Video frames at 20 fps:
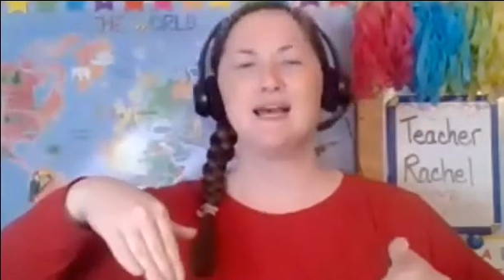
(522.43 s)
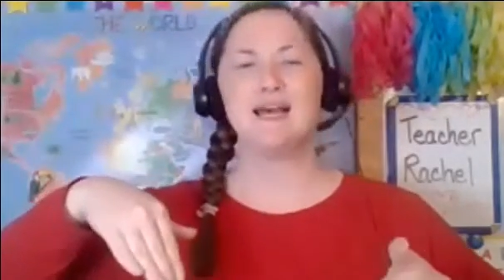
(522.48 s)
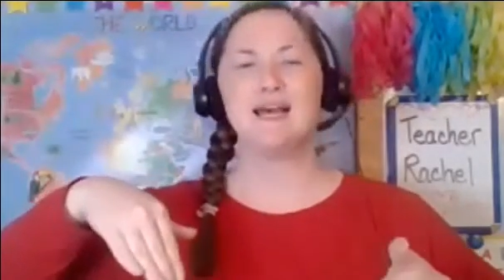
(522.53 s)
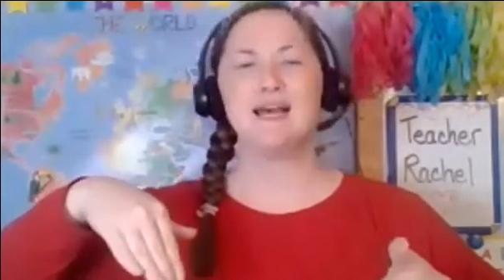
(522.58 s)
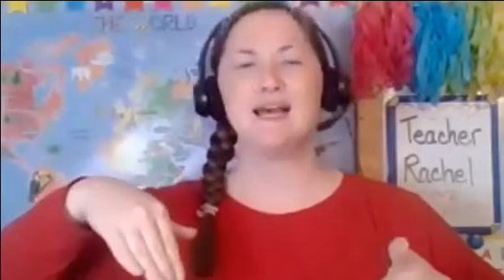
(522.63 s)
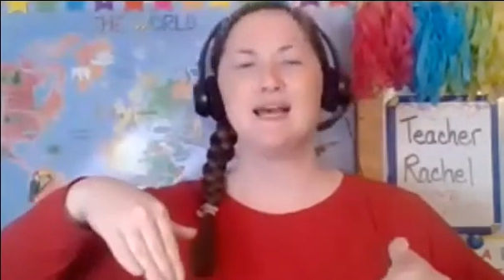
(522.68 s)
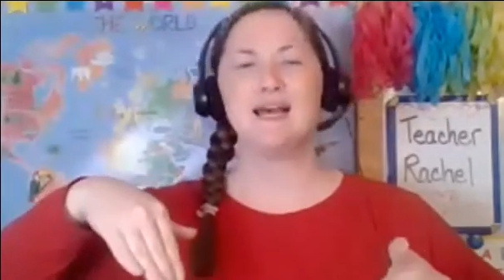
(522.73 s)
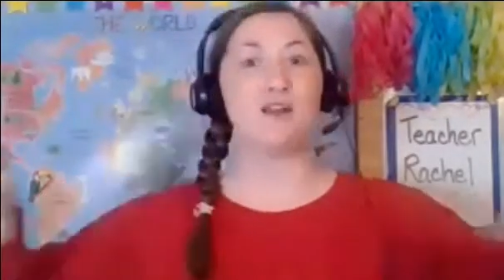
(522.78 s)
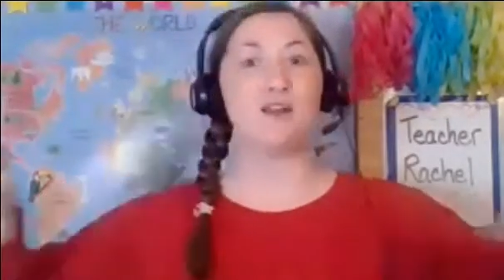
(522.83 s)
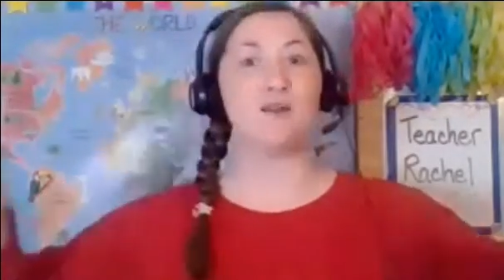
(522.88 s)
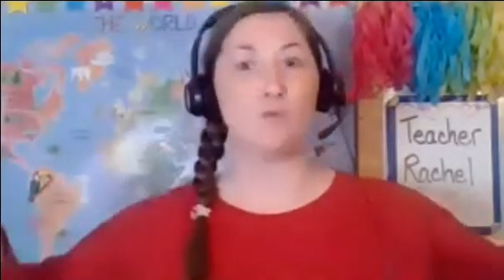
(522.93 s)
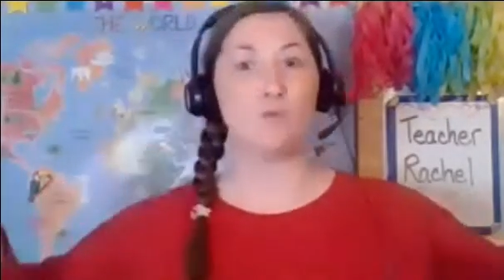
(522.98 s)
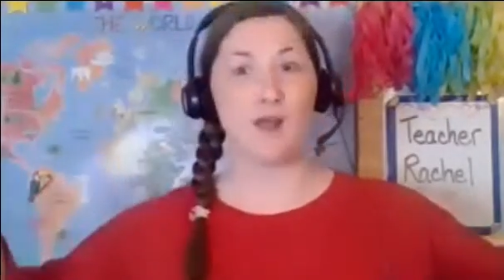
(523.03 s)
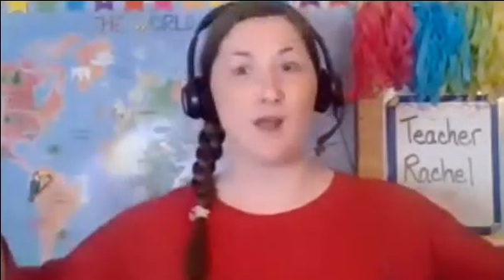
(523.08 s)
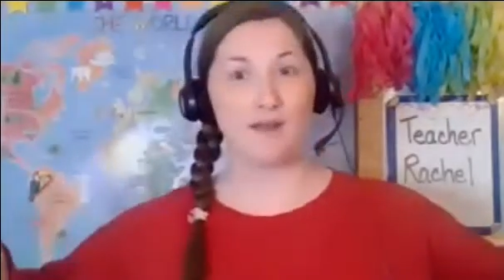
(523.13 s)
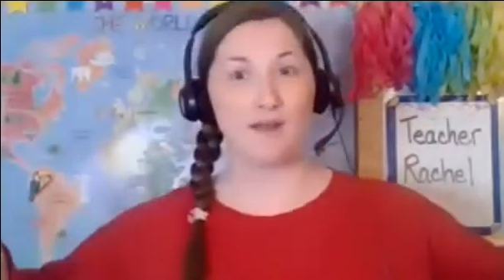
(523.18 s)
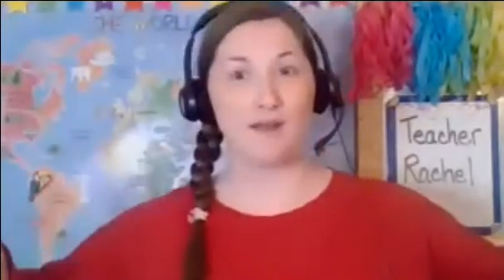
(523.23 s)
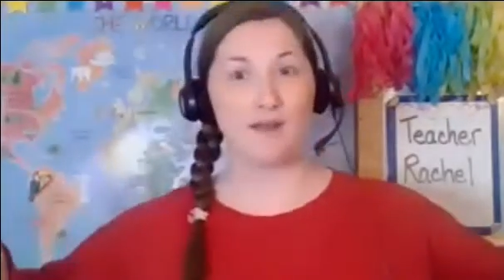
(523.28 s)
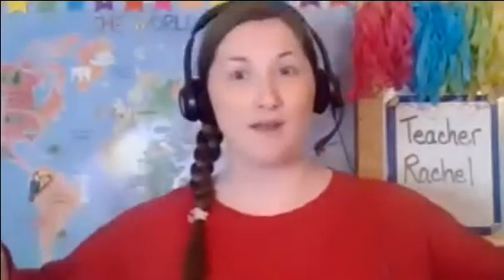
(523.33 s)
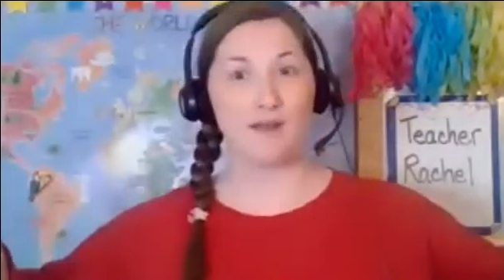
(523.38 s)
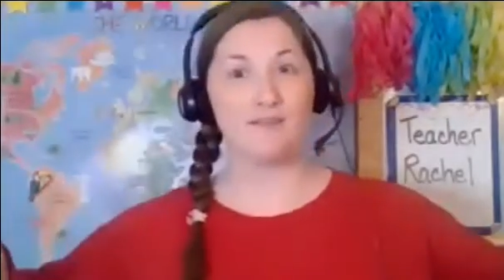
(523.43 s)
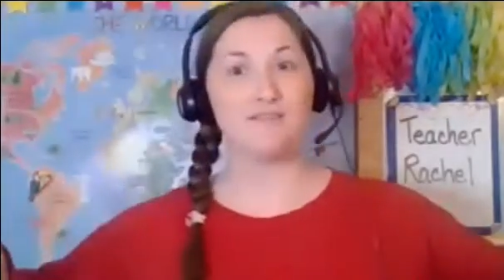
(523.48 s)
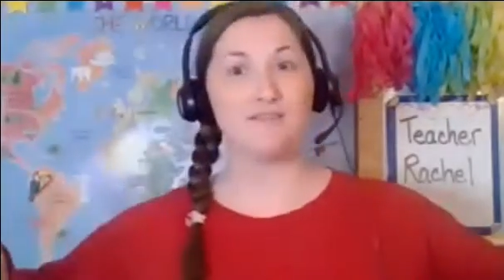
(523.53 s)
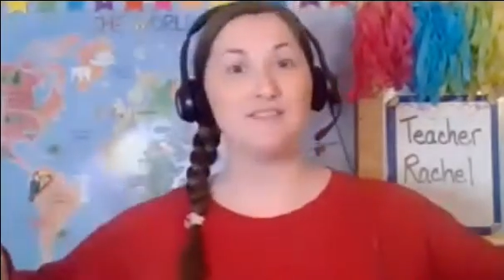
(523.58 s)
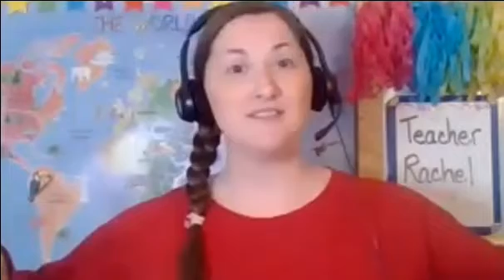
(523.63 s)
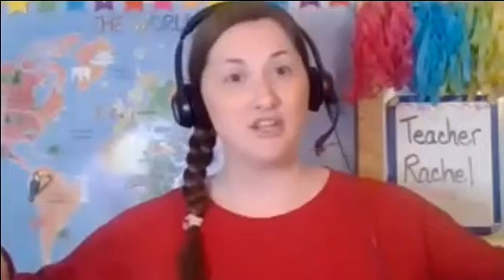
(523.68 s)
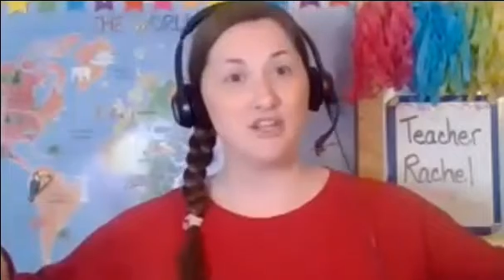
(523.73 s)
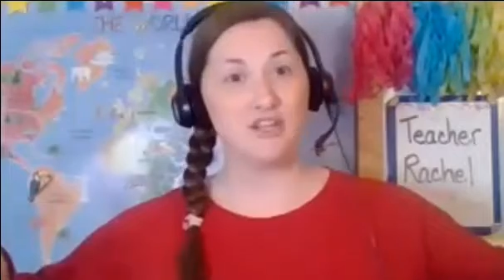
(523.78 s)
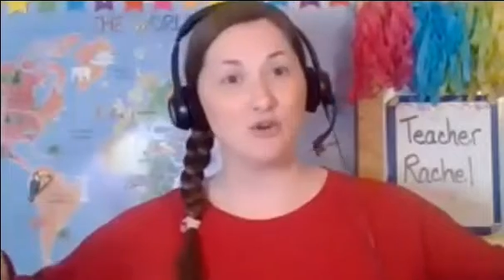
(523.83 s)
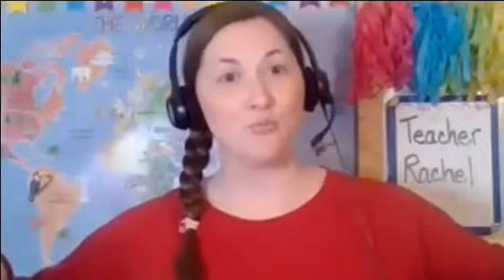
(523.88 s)
just so they can kind of
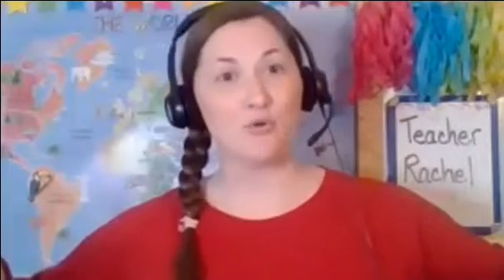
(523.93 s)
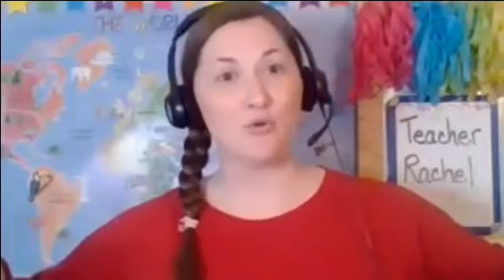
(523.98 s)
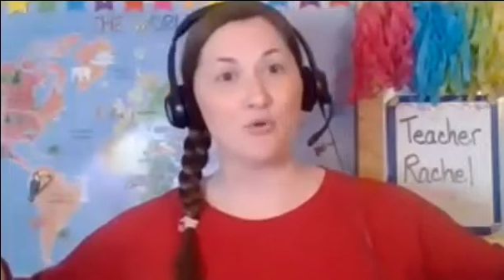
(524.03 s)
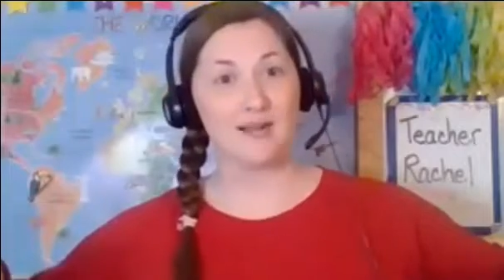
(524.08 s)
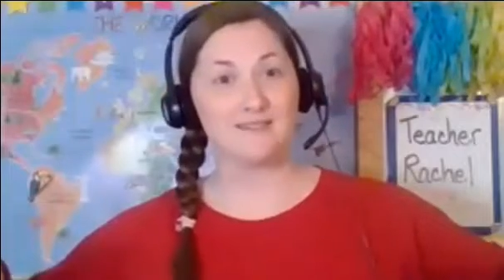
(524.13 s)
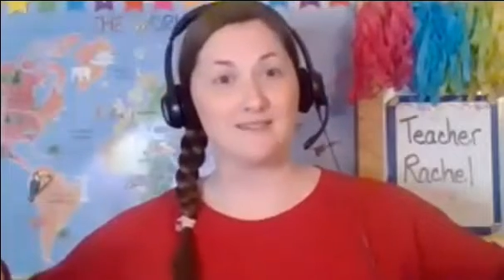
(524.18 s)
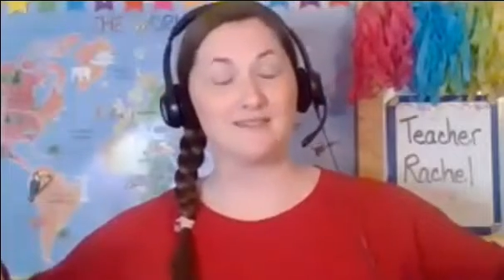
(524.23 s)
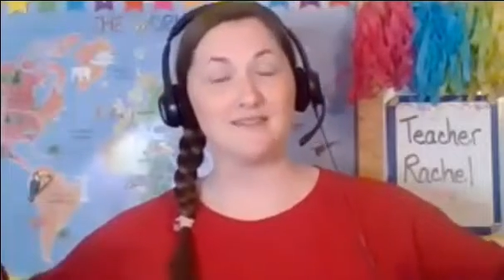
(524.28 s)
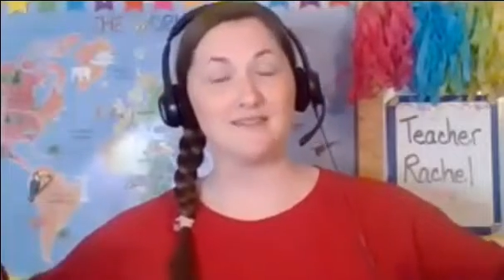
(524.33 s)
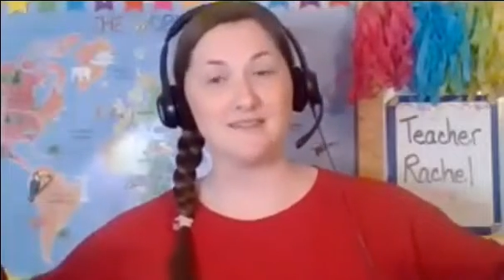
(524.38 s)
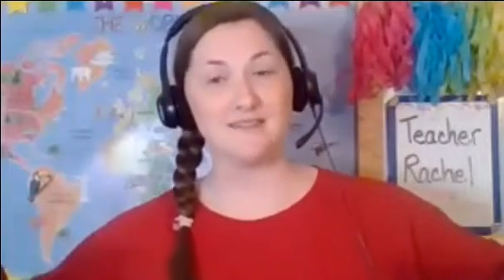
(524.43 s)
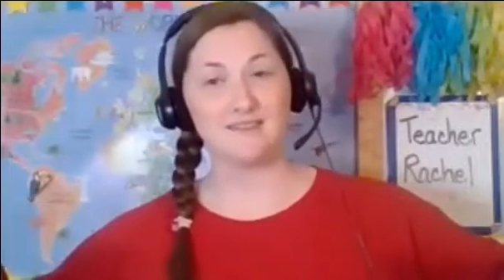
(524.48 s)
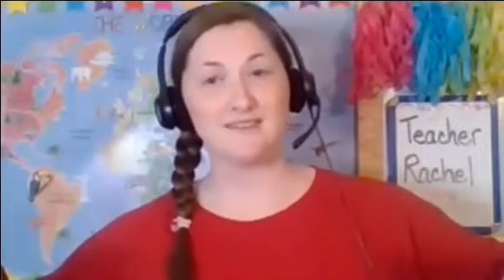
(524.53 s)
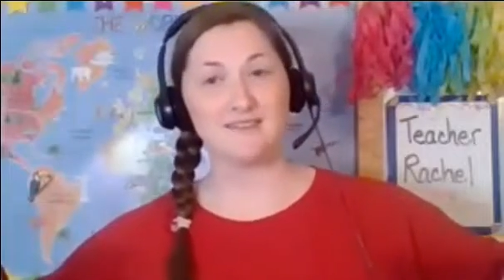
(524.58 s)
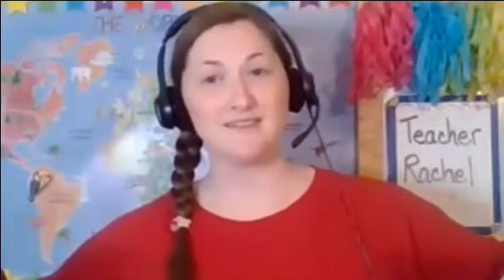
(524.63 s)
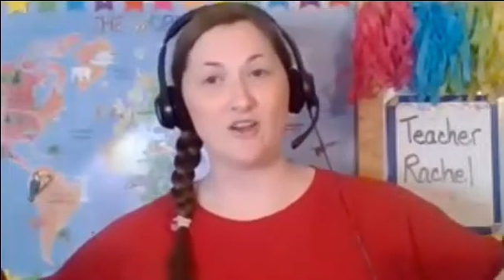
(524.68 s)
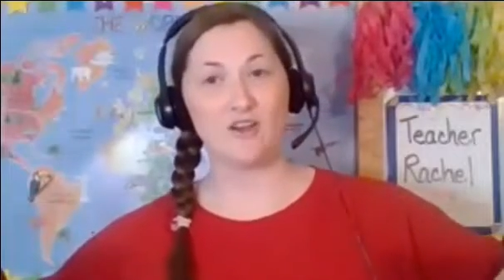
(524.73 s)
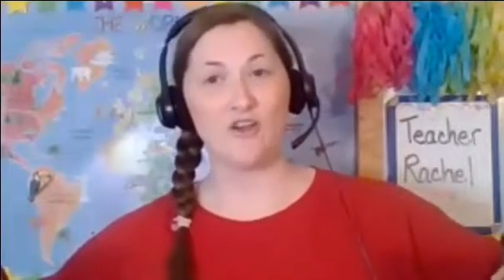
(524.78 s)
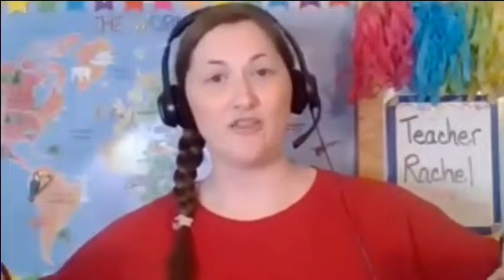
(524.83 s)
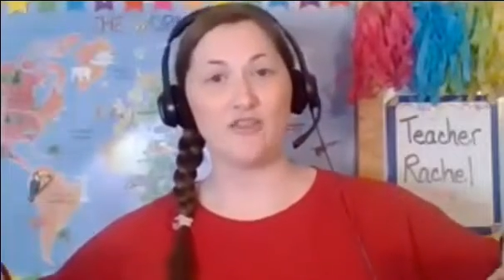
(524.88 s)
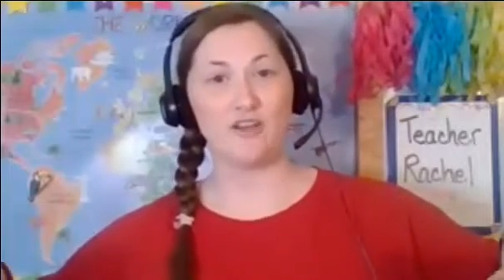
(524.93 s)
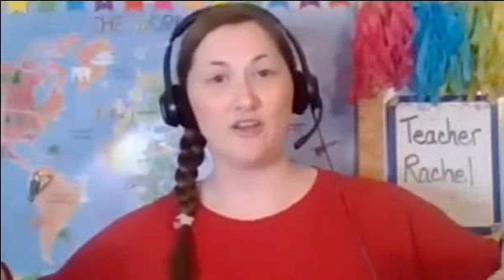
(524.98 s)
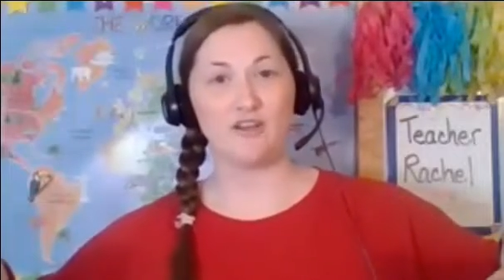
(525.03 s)
see your presence on the